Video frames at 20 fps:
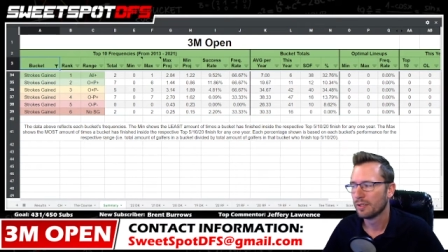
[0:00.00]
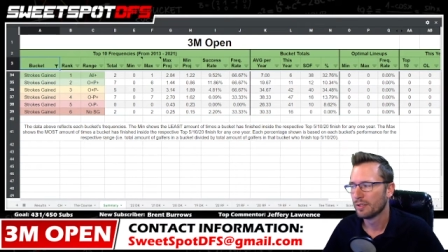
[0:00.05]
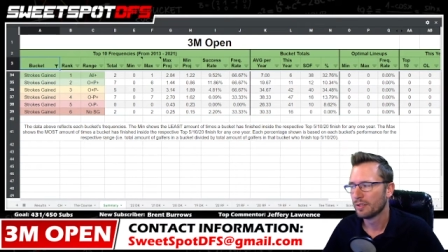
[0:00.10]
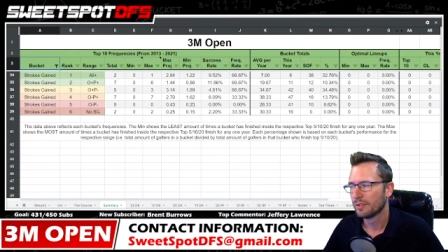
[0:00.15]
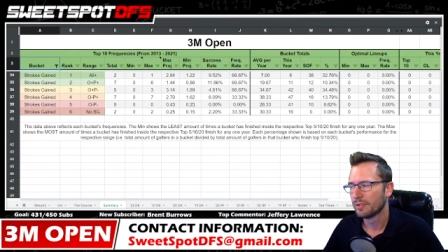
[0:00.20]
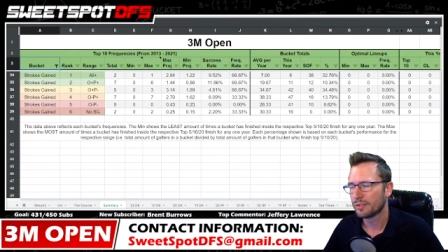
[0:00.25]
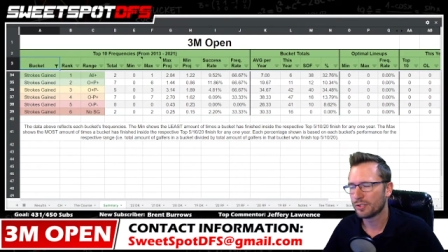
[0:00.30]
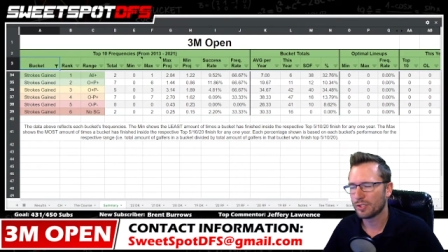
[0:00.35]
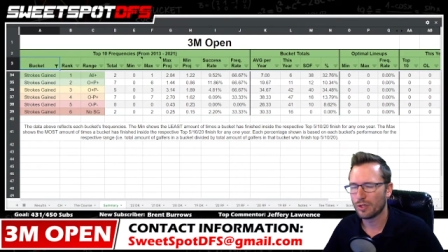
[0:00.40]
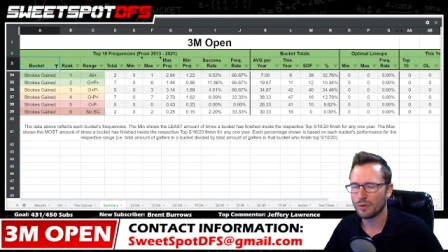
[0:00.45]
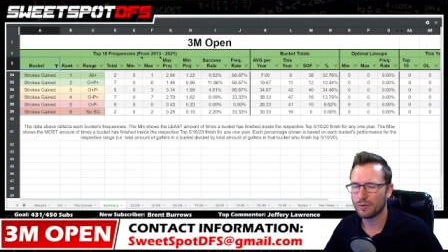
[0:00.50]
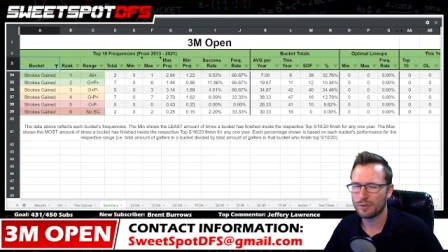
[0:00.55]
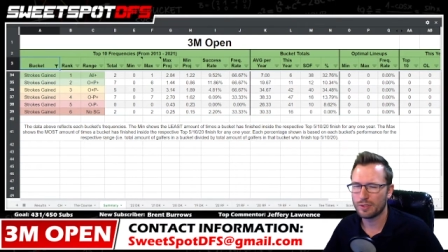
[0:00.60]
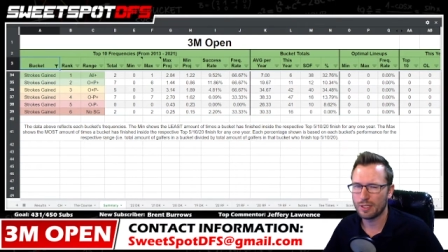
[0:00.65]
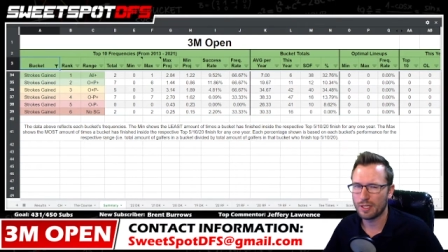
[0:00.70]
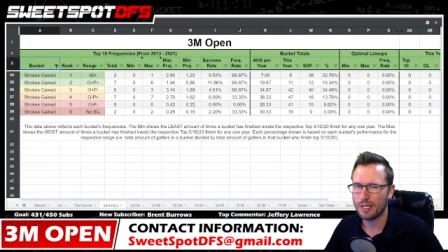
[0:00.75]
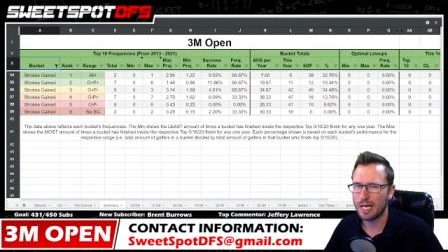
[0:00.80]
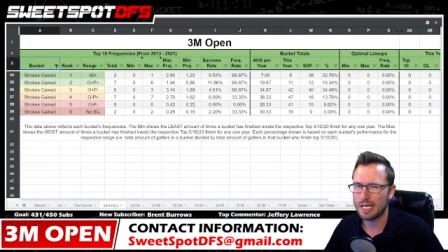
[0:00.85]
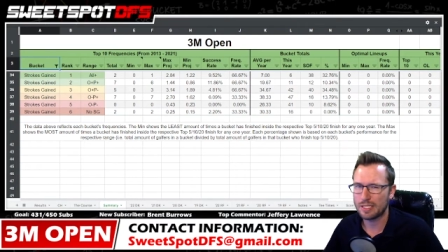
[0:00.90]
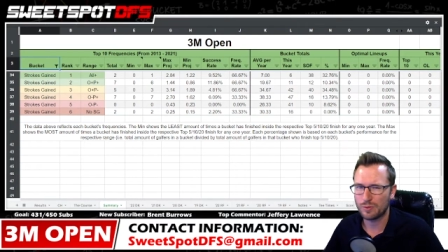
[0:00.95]
So
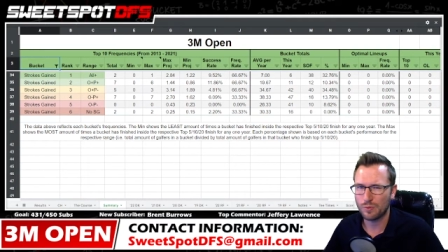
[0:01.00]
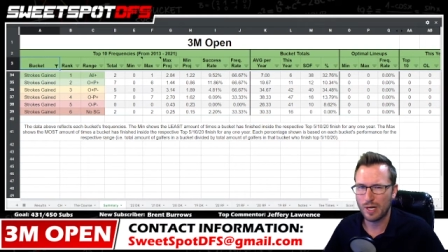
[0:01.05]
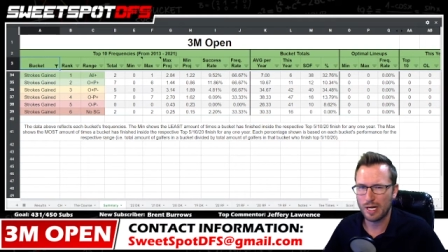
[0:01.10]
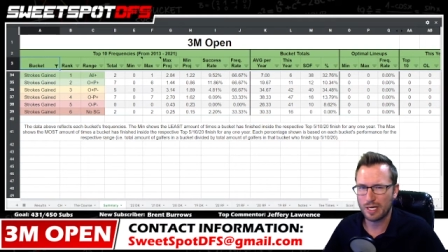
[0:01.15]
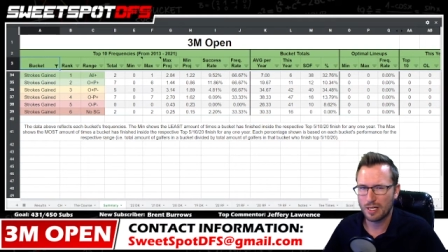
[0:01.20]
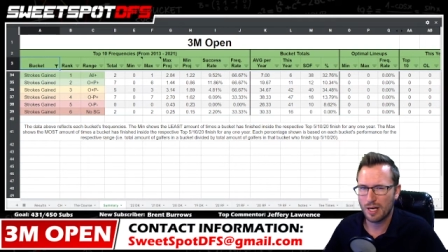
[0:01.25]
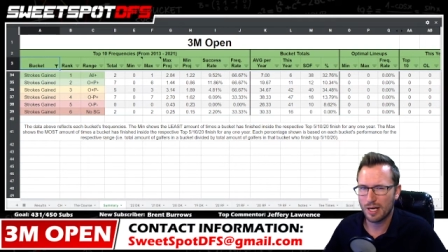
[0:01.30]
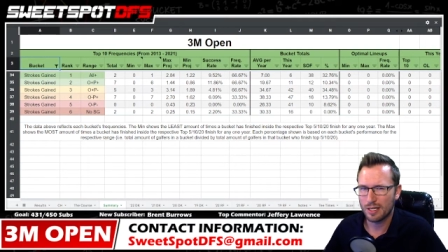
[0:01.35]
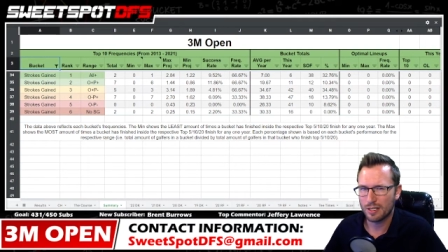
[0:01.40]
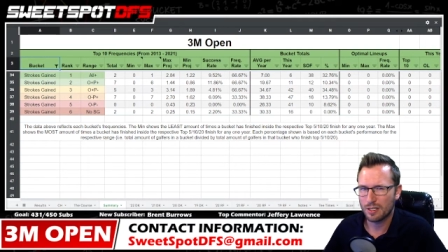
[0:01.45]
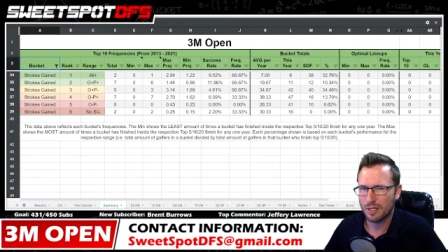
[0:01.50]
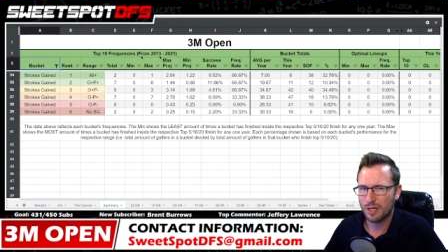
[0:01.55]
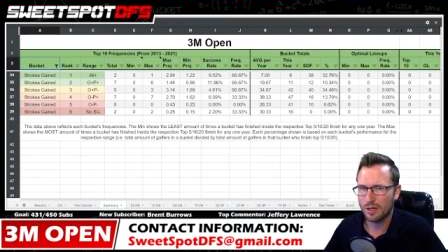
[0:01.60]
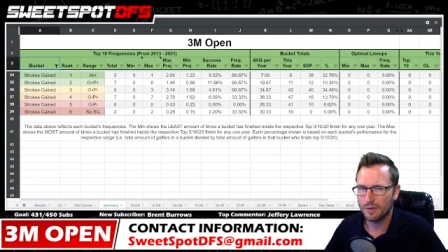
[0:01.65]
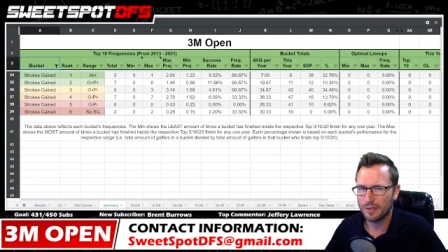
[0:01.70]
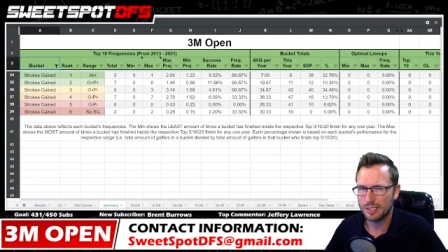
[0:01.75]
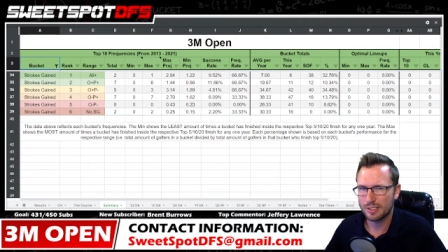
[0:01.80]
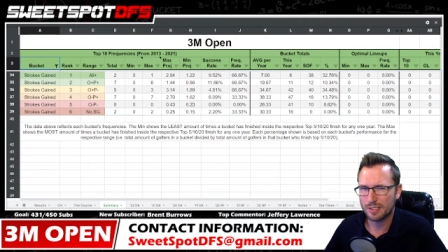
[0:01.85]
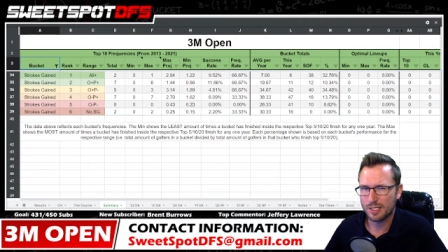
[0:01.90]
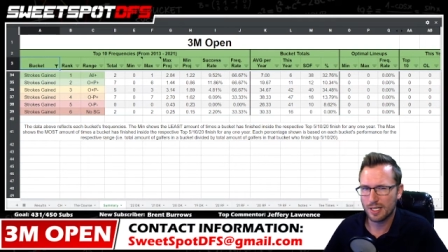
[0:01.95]
that's why I kind of call
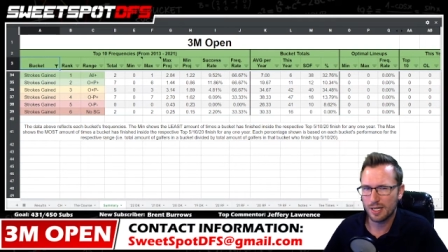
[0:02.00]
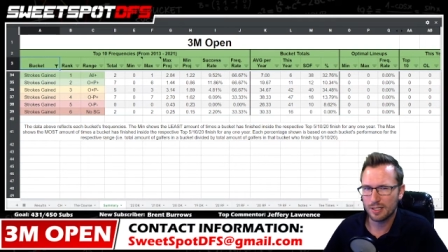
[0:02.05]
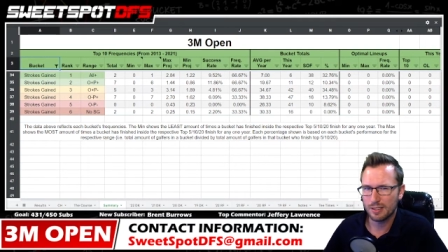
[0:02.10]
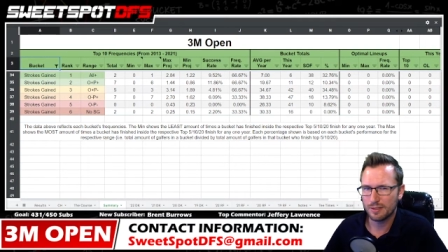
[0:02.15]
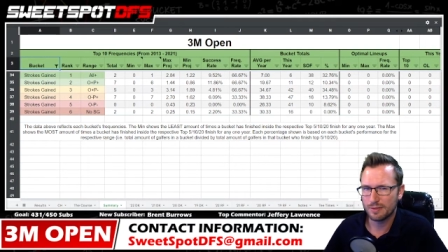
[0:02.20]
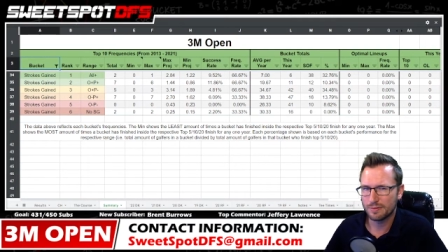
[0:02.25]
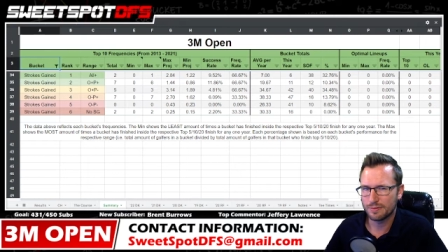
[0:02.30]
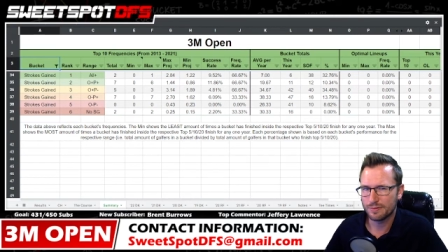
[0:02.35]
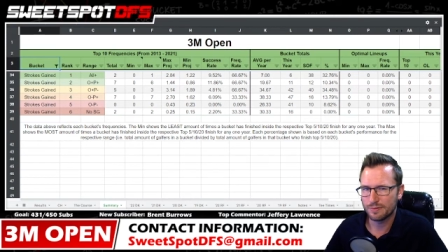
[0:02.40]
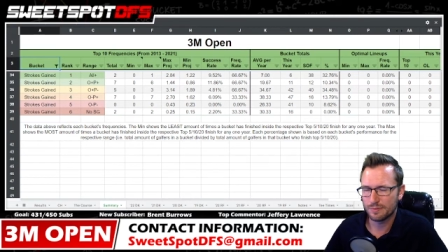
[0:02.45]
these kind of